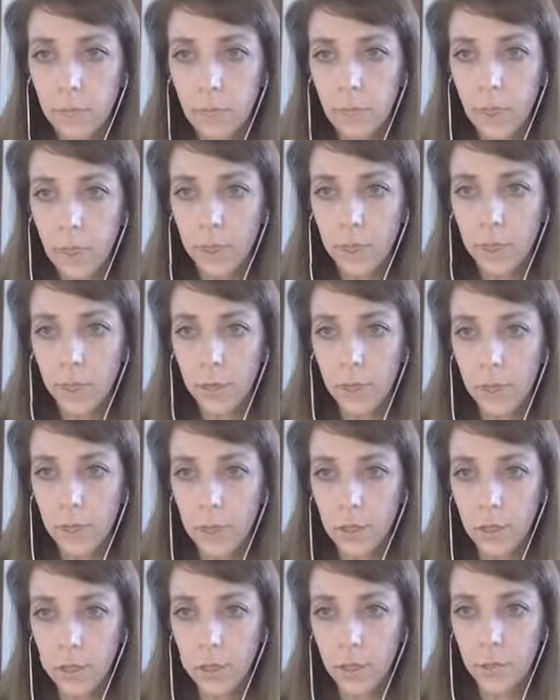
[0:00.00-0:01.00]
know that I
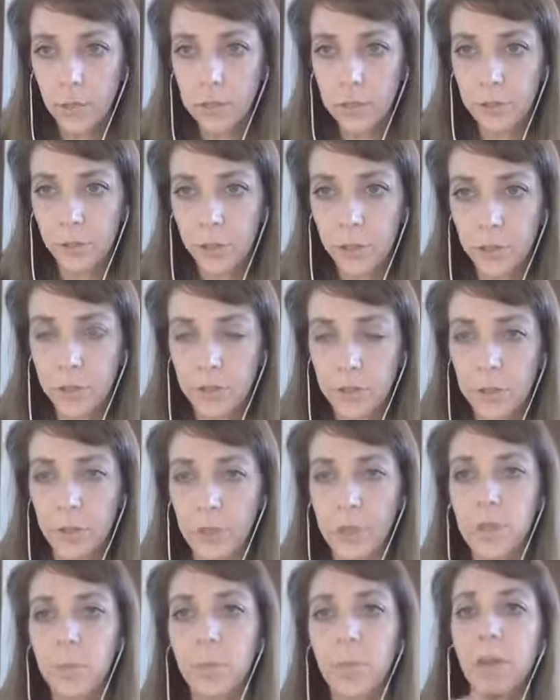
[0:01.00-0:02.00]
can share my screen using
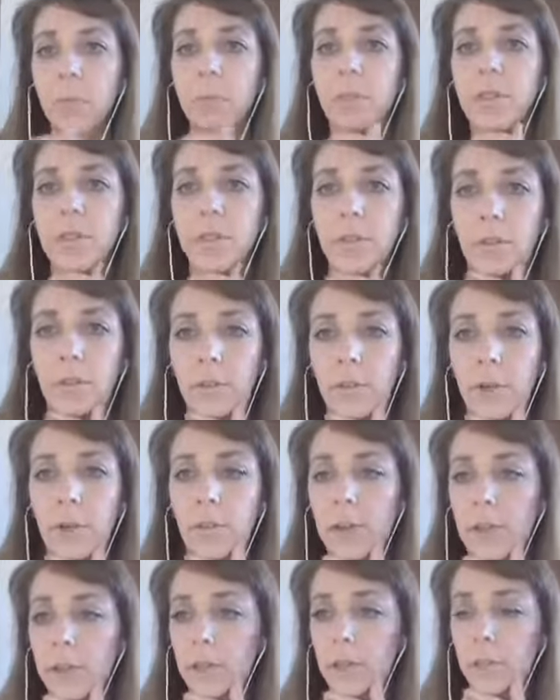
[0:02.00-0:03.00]
this, but I'm
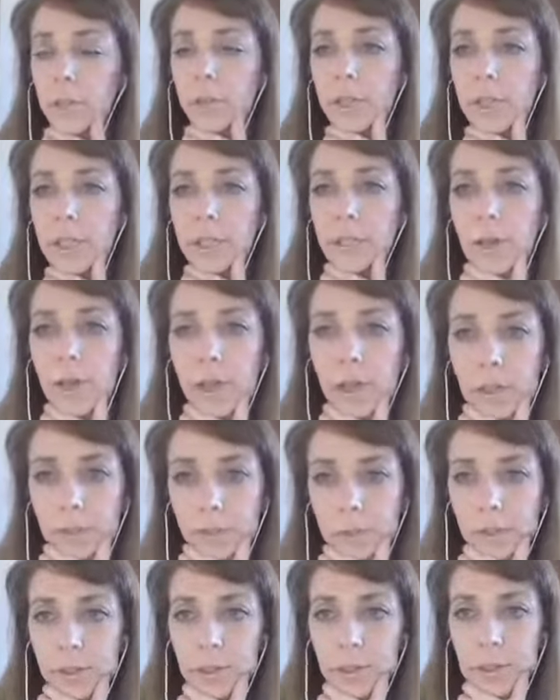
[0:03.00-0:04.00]
on the free trial
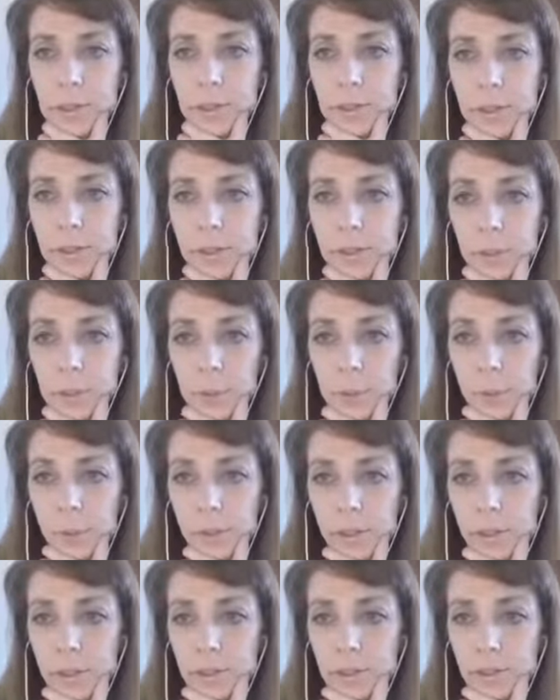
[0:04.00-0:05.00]
with this at this
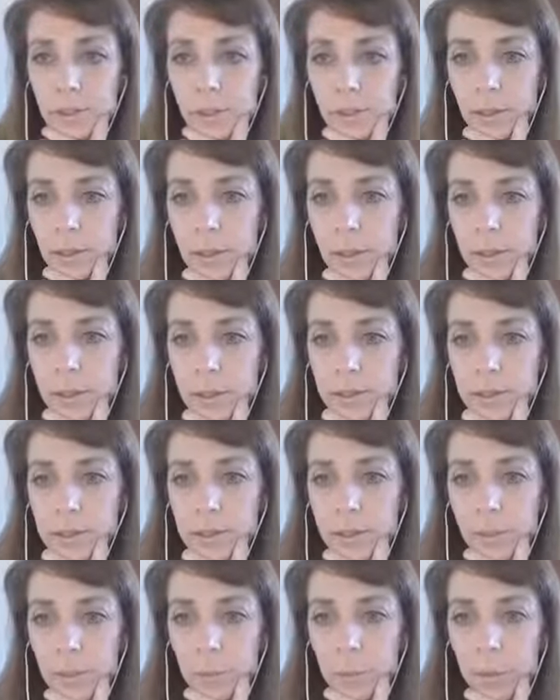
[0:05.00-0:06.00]
point,
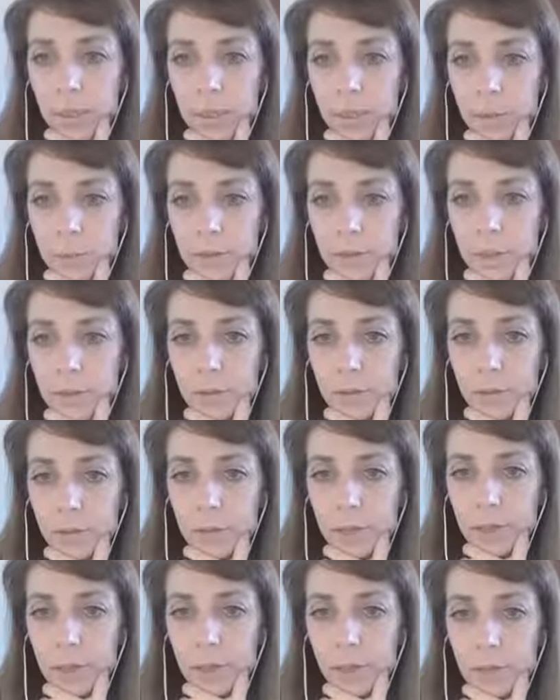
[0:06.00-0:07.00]
so they may not be giving me
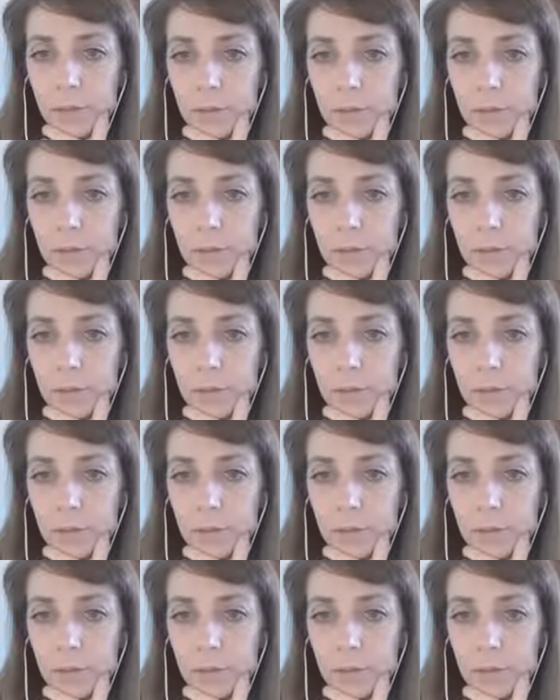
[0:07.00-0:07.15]
that